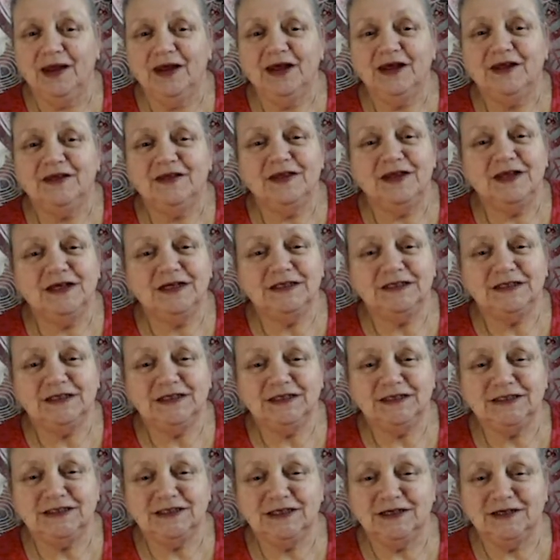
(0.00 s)
This is
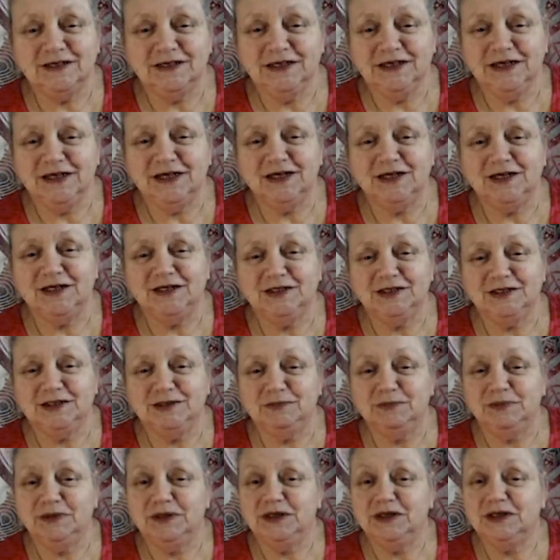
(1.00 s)
likely to
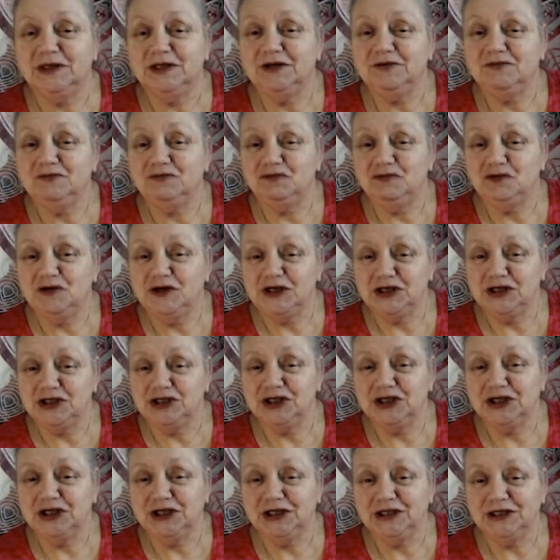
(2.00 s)
be an enriching
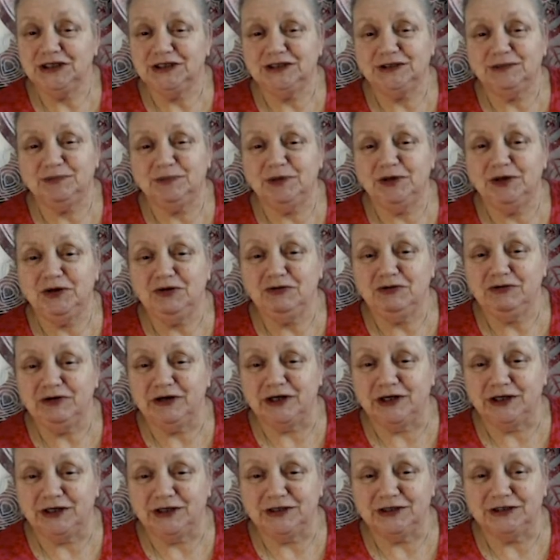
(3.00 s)

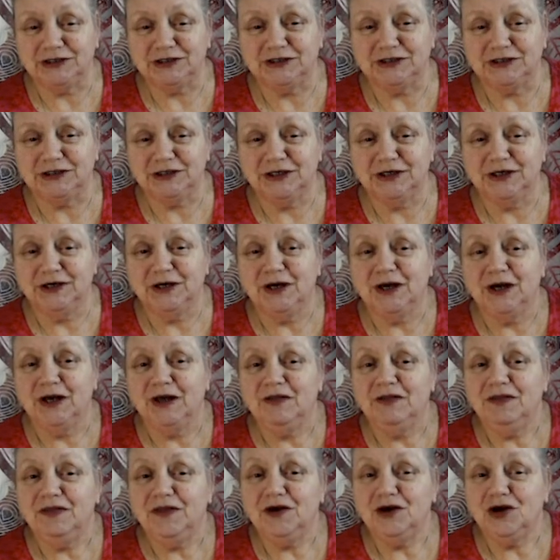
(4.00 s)
experience
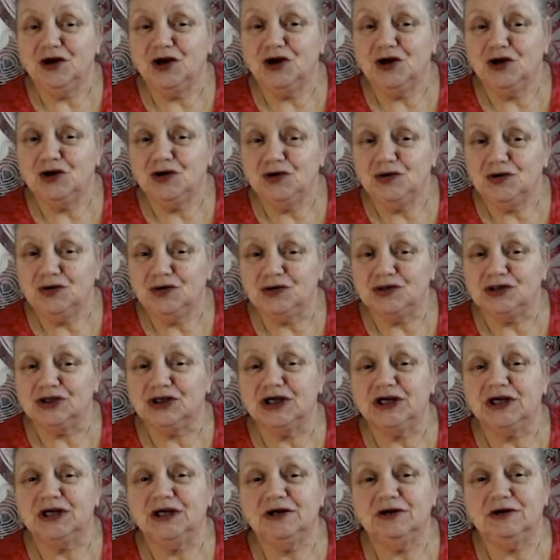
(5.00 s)
that could
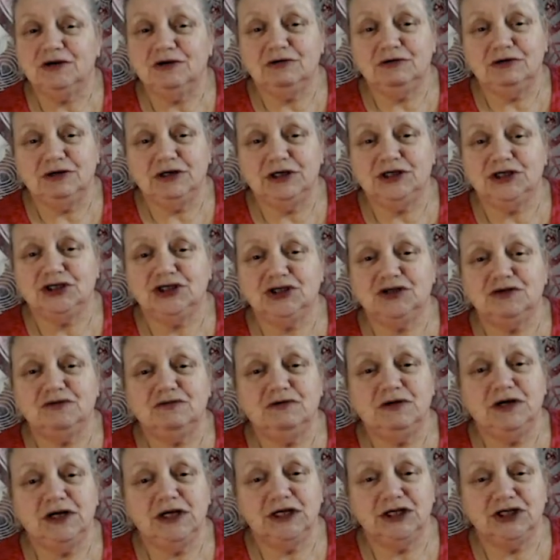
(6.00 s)
encourage the
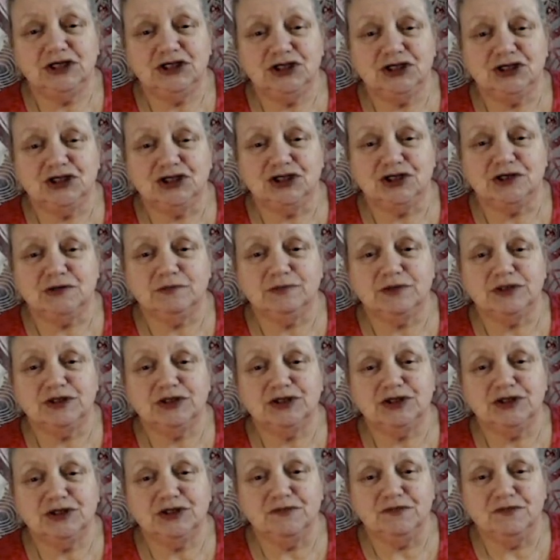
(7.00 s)
relationship to
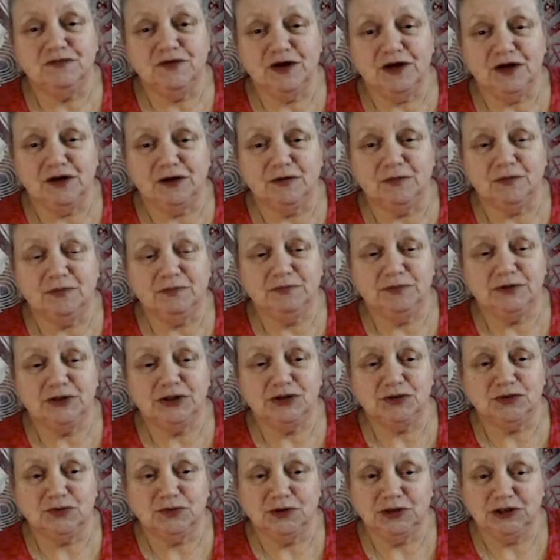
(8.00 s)
develop to
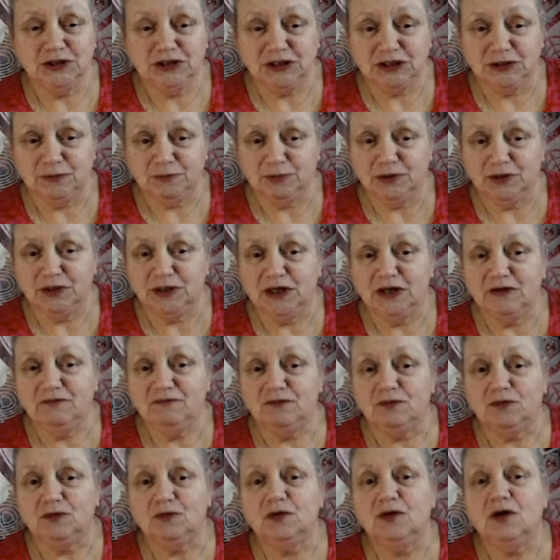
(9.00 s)
a deeper
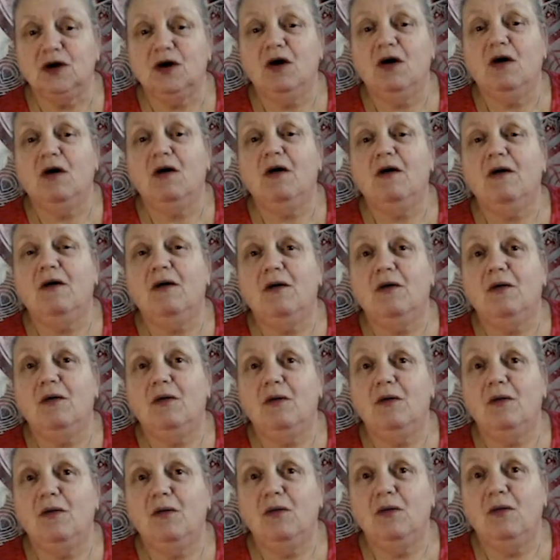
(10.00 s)
level,
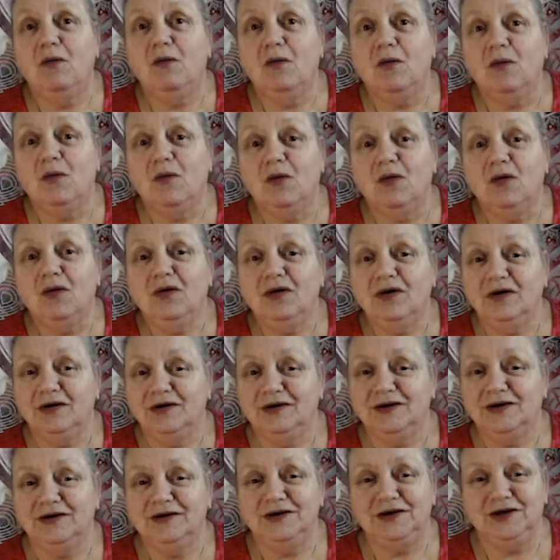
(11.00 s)
or
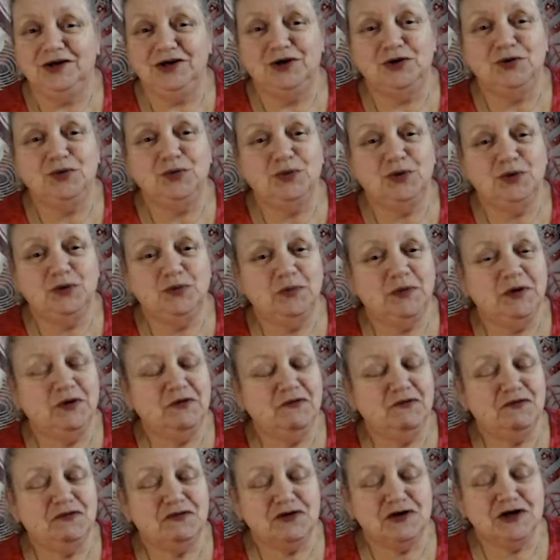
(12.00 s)
you will be
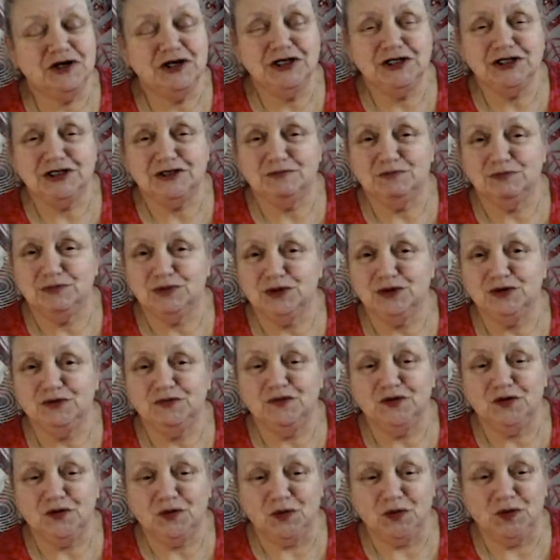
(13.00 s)
free to move
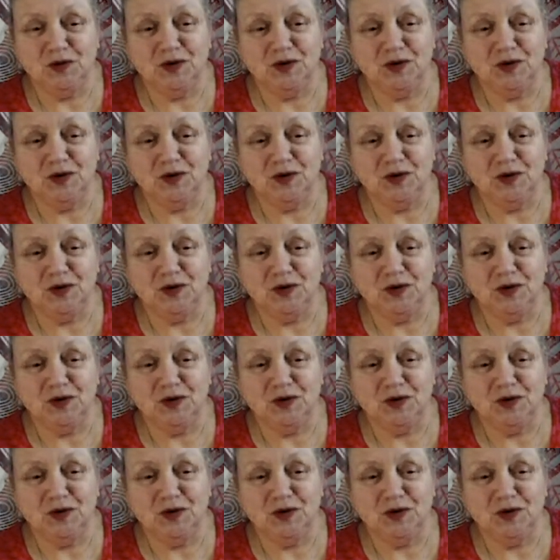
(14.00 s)
on.